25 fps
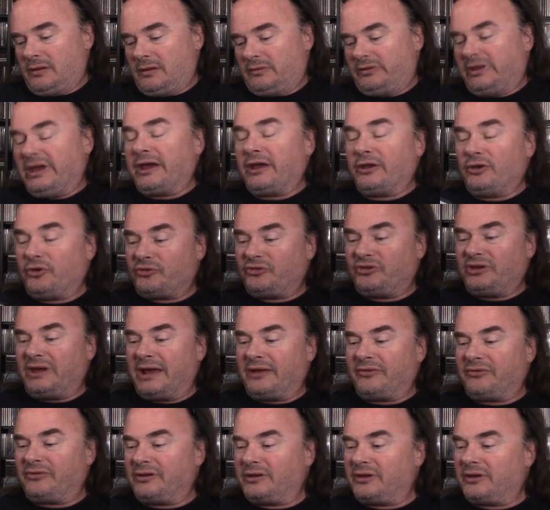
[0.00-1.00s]
Taking Your
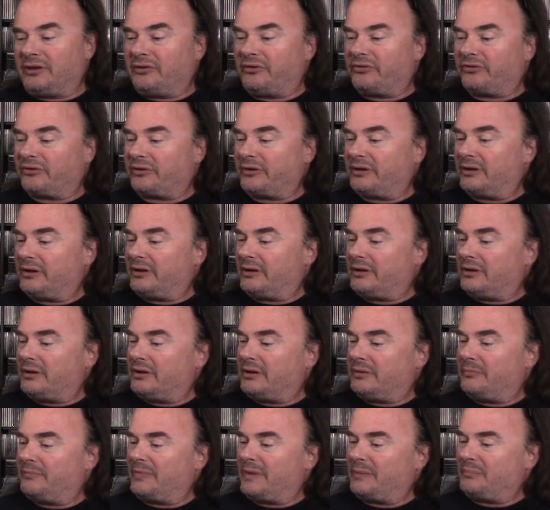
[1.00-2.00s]
Chances.
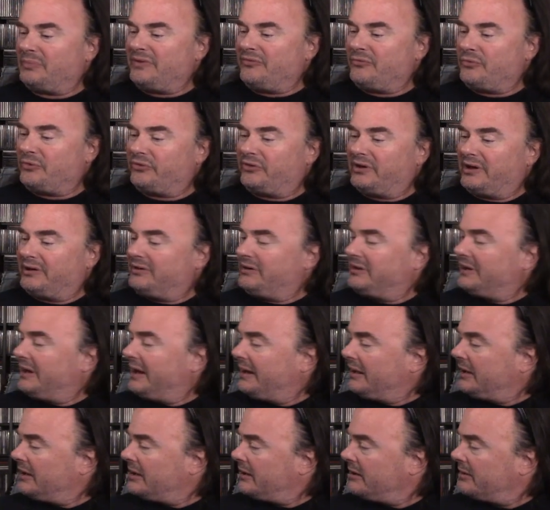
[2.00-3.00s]
Um, I believe it was
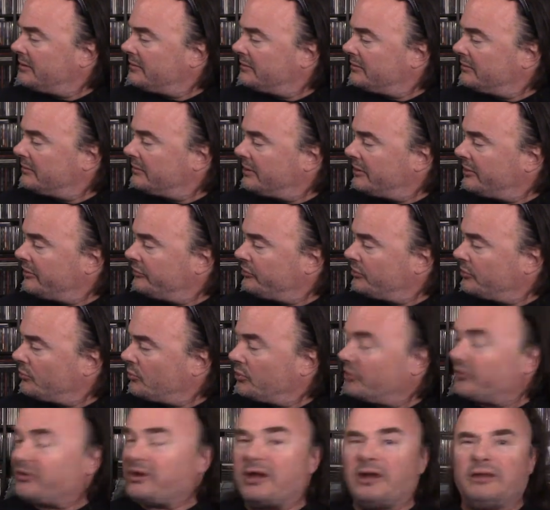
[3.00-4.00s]
1980. I should have
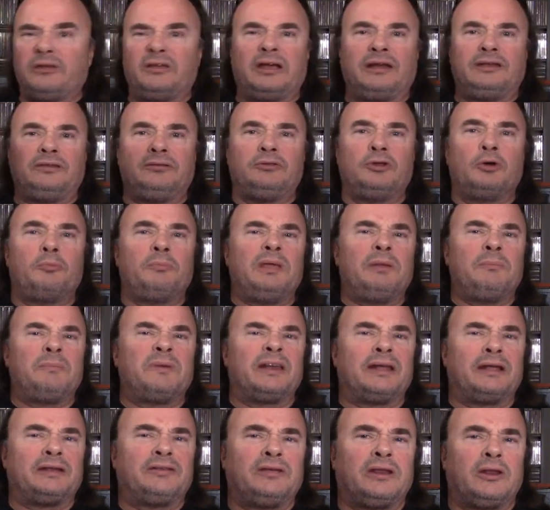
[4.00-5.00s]
wrote it down. No, made by
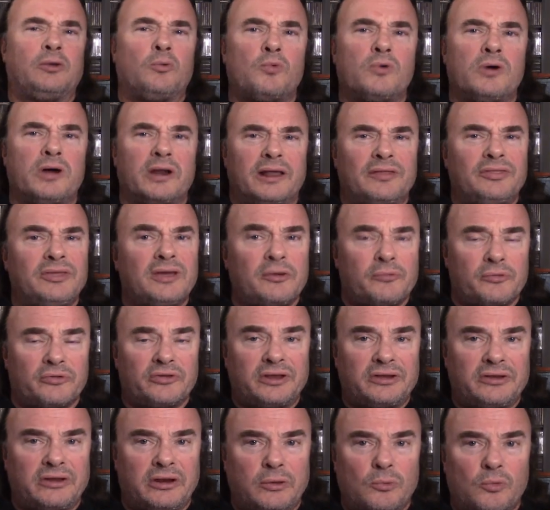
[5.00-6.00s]
1981. I think it was
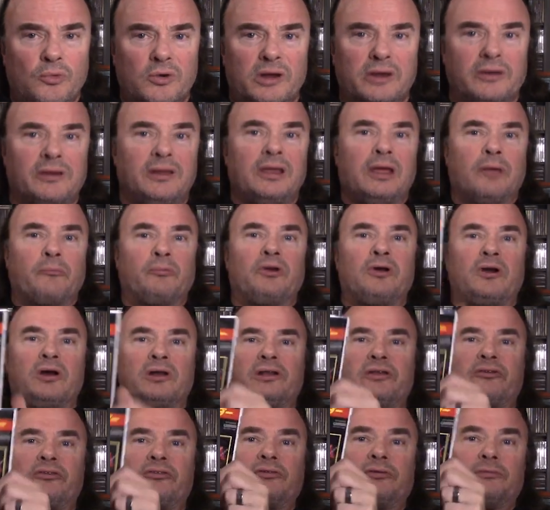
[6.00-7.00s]
1981.
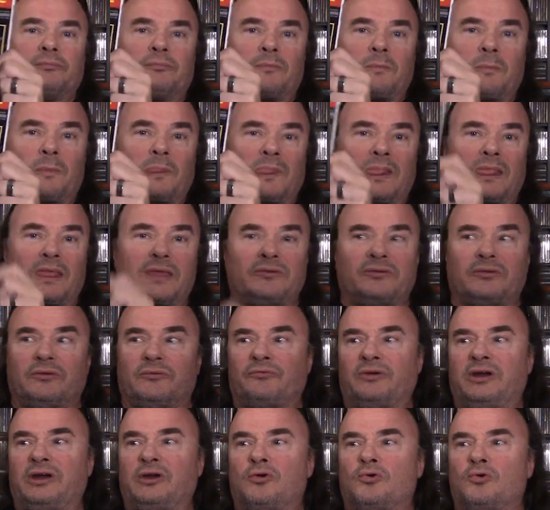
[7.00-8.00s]
Regardless,
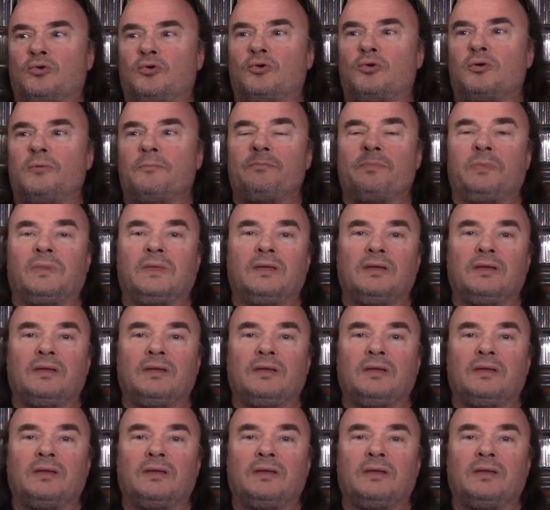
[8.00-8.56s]
very cool.